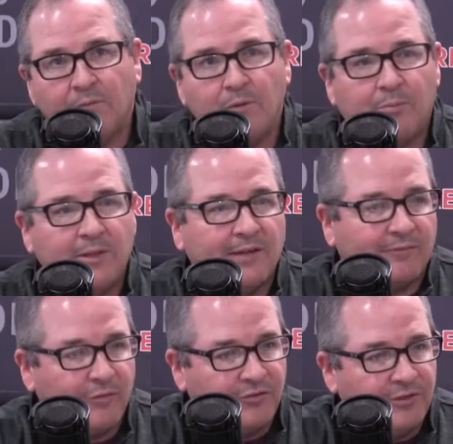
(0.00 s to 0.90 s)
We played that
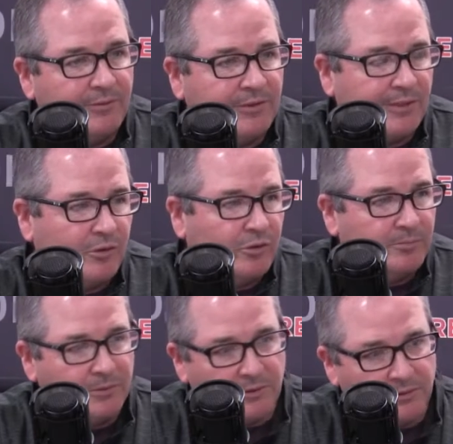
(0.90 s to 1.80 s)
first series at
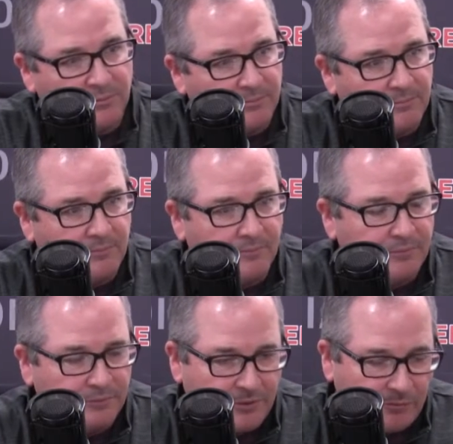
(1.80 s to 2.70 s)
home because of
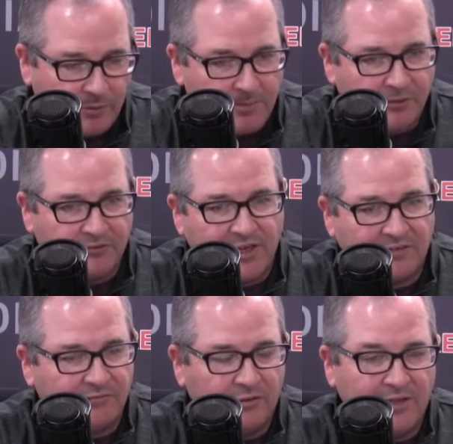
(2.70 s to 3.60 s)
something with Mount
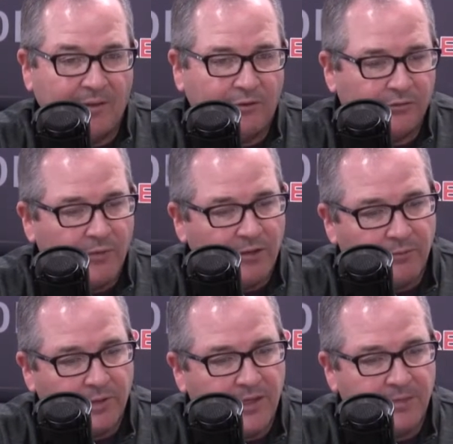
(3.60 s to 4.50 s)
Saxfield. That wasn't weather
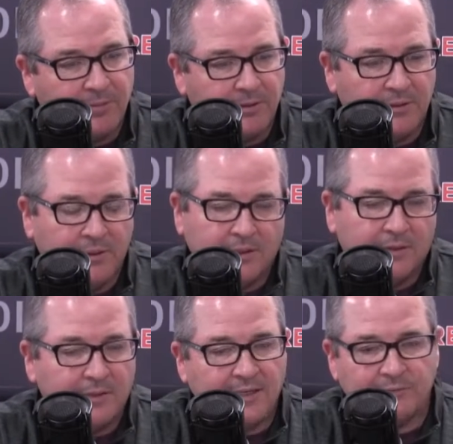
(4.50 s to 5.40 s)
related, but
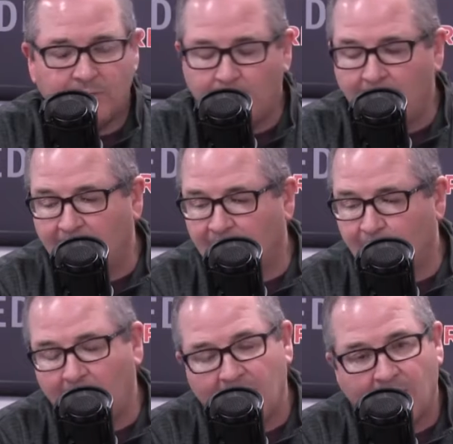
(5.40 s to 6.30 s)
last week we had
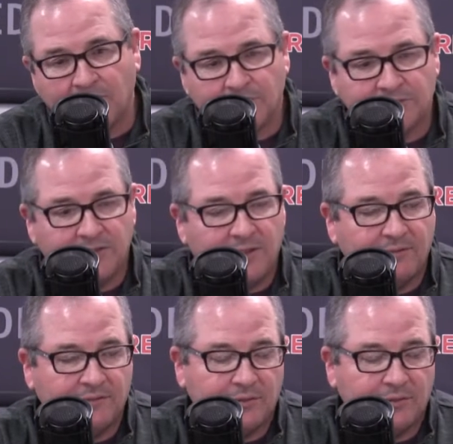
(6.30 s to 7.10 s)
some rainouts and stuff.